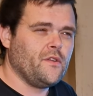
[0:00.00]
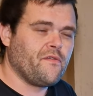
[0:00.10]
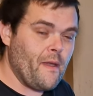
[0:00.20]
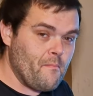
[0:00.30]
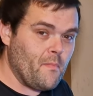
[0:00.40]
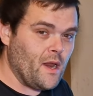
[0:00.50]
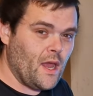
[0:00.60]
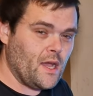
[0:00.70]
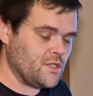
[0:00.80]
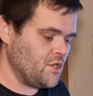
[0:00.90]

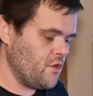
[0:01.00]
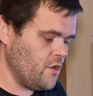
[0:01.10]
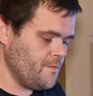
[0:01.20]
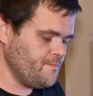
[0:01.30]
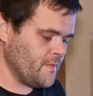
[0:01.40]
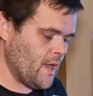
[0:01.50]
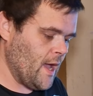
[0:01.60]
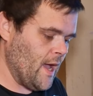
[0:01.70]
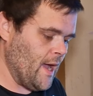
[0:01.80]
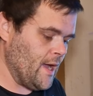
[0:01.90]
November last year,
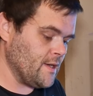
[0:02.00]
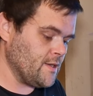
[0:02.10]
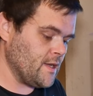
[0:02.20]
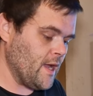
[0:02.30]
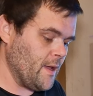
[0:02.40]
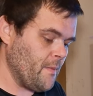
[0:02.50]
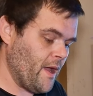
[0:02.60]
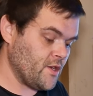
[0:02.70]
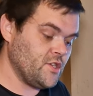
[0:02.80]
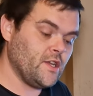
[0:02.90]
and
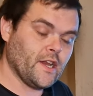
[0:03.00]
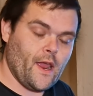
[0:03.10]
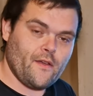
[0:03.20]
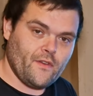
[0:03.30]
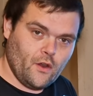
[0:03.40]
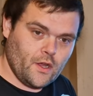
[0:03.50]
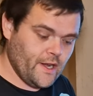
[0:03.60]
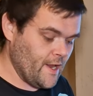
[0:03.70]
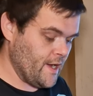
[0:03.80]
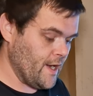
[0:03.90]
I'm actually going to have a
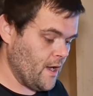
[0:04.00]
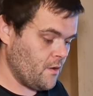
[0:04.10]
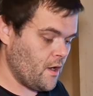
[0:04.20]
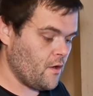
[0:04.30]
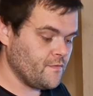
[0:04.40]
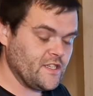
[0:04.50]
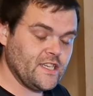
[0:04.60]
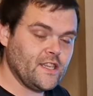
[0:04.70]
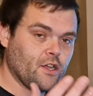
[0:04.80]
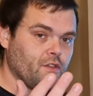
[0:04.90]
look at it. Now
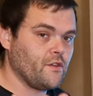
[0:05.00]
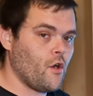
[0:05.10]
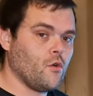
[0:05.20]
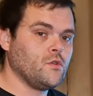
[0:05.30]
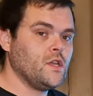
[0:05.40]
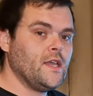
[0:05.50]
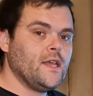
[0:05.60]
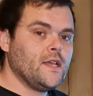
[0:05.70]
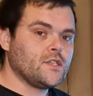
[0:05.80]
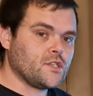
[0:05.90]
obviously they've got their own
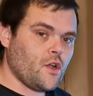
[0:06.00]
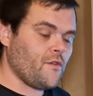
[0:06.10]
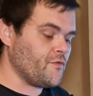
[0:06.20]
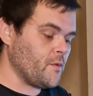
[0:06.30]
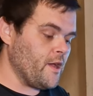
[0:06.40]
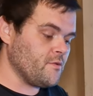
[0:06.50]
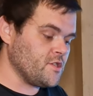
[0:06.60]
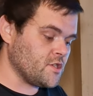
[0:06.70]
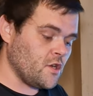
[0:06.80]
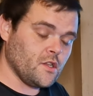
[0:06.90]

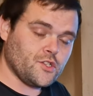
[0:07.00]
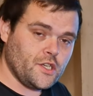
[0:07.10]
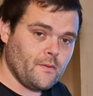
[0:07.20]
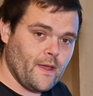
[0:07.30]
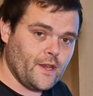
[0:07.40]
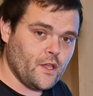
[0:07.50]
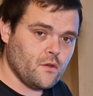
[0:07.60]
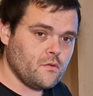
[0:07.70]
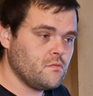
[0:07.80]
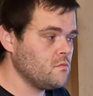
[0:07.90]
software which is called
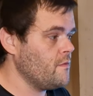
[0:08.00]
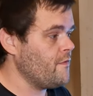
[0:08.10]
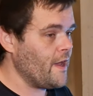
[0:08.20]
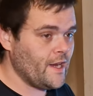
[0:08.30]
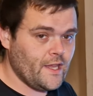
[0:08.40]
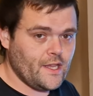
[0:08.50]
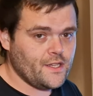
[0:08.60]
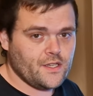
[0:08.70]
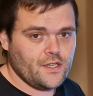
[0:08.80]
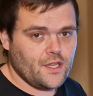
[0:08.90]
GMenu, very
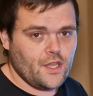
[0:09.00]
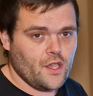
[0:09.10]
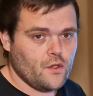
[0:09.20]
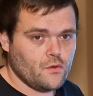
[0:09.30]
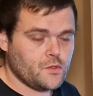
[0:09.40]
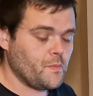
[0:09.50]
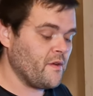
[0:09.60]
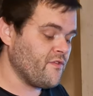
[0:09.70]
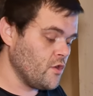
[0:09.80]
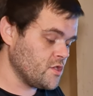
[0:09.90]
easy to use,
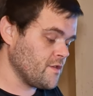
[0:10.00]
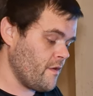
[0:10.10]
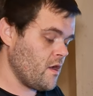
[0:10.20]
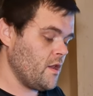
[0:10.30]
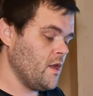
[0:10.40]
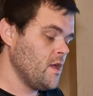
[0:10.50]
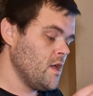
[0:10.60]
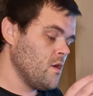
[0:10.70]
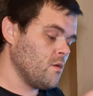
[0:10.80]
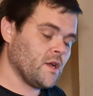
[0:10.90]
but first of all
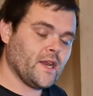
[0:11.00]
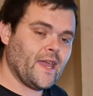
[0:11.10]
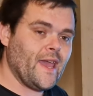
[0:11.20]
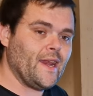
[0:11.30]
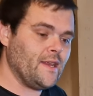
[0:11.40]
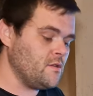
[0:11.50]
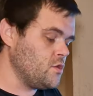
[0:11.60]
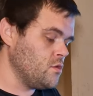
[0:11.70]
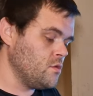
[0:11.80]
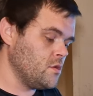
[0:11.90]
we're going to get
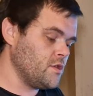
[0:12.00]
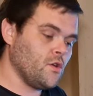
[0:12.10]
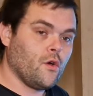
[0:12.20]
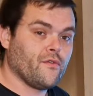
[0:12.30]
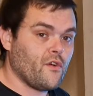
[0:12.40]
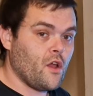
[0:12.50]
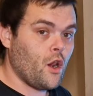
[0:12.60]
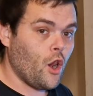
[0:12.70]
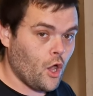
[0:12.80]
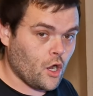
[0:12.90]
into the
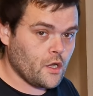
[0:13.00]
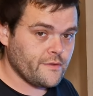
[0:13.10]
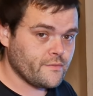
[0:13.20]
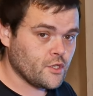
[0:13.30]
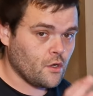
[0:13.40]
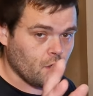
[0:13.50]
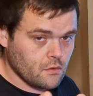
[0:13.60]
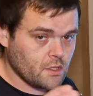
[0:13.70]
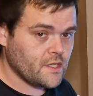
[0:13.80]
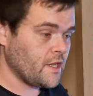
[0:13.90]
overall look,
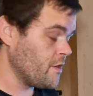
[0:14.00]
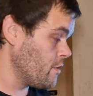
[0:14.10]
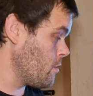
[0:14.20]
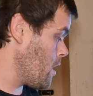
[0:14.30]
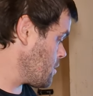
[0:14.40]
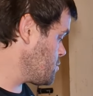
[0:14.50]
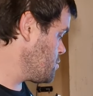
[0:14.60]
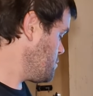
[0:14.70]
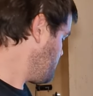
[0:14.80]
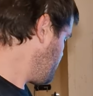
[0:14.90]
so continue to
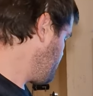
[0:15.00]
watch.